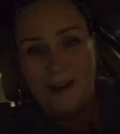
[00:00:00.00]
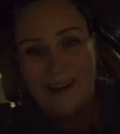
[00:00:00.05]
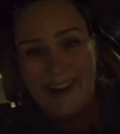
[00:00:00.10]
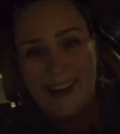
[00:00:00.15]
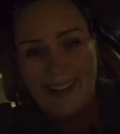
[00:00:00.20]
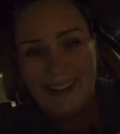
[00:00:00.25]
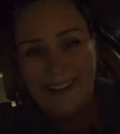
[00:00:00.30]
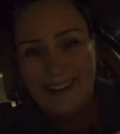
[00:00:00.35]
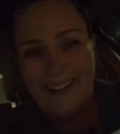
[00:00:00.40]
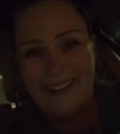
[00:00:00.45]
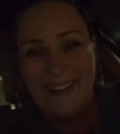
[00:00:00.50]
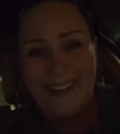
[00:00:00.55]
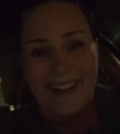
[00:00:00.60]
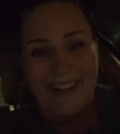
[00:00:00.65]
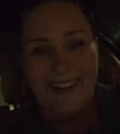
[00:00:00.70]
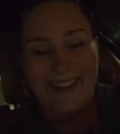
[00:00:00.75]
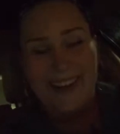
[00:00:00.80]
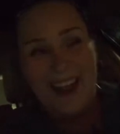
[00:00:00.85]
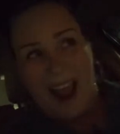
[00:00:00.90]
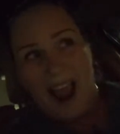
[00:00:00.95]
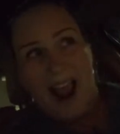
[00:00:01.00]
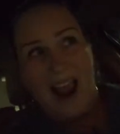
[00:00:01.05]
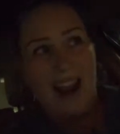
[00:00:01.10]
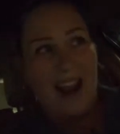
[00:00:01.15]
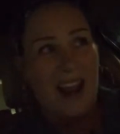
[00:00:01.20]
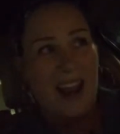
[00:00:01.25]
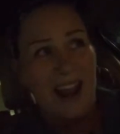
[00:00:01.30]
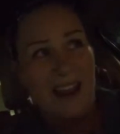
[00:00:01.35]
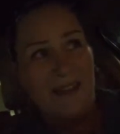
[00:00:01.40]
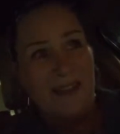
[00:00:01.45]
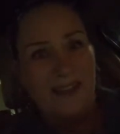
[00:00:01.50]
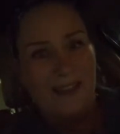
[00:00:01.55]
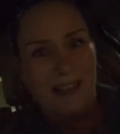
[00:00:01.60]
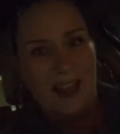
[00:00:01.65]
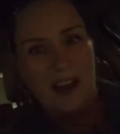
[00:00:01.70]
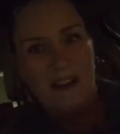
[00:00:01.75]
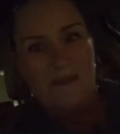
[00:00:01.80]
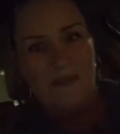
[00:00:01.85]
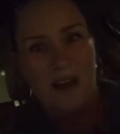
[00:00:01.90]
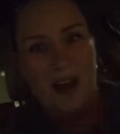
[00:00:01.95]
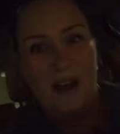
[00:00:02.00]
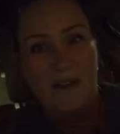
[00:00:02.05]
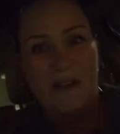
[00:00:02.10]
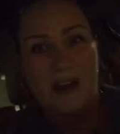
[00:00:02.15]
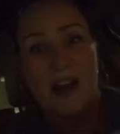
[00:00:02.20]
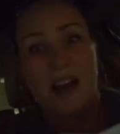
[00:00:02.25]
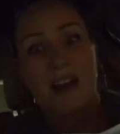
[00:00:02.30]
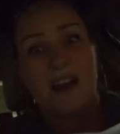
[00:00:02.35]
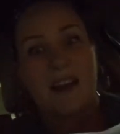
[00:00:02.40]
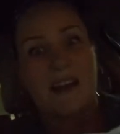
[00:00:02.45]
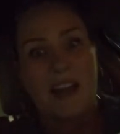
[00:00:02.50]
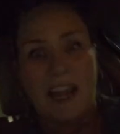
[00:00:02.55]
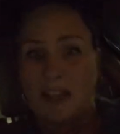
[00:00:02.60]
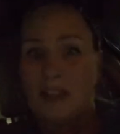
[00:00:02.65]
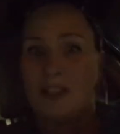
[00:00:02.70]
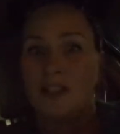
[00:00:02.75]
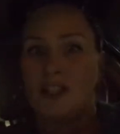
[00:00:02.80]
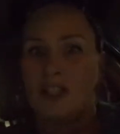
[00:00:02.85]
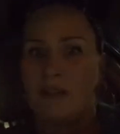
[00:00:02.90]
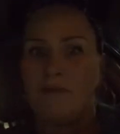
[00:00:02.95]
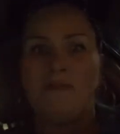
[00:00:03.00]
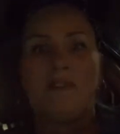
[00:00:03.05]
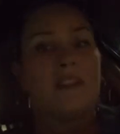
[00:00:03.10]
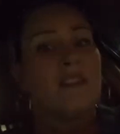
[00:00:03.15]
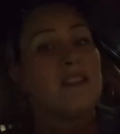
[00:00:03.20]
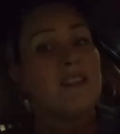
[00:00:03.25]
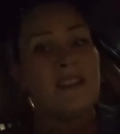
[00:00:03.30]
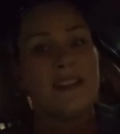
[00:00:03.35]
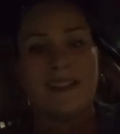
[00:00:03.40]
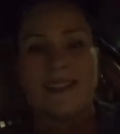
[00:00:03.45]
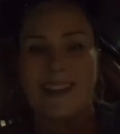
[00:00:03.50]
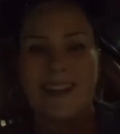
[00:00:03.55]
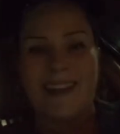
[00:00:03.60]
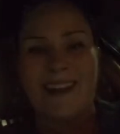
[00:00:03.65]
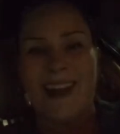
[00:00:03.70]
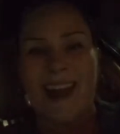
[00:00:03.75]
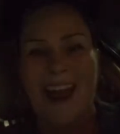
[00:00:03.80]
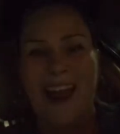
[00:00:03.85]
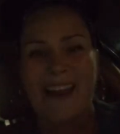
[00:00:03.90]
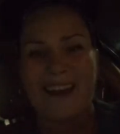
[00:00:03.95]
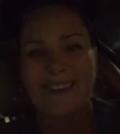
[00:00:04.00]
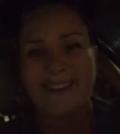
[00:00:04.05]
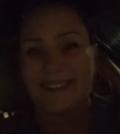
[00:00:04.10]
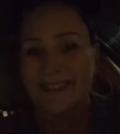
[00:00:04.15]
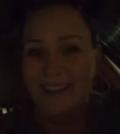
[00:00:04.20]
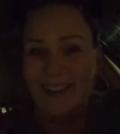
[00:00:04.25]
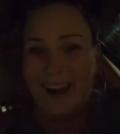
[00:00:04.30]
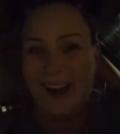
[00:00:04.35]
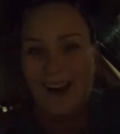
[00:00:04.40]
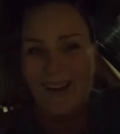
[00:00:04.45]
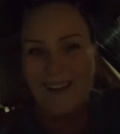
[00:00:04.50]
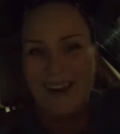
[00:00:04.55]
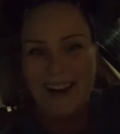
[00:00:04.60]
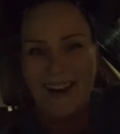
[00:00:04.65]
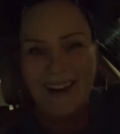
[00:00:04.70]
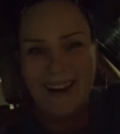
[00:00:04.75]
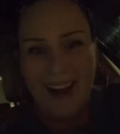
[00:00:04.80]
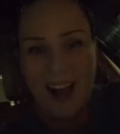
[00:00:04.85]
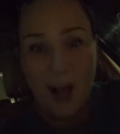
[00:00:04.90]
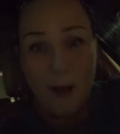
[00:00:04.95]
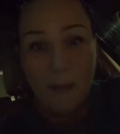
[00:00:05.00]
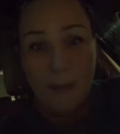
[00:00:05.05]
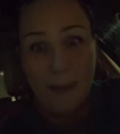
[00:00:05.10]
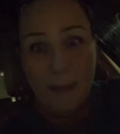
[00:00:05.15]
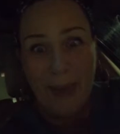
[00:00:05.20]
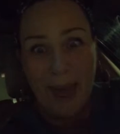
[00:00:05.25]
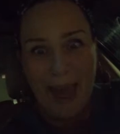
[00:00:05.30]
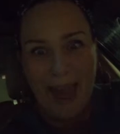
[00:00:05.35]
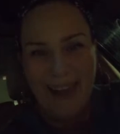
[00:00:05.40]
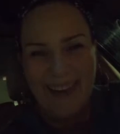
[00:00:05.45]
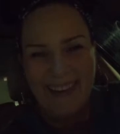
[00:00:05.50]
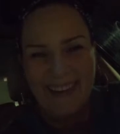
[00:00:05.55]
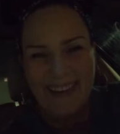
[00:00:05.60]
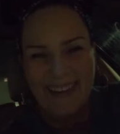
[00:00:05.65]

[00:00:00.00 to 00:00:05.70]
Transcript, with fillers: night in the life of a night shift CNA. All right. I'll be back.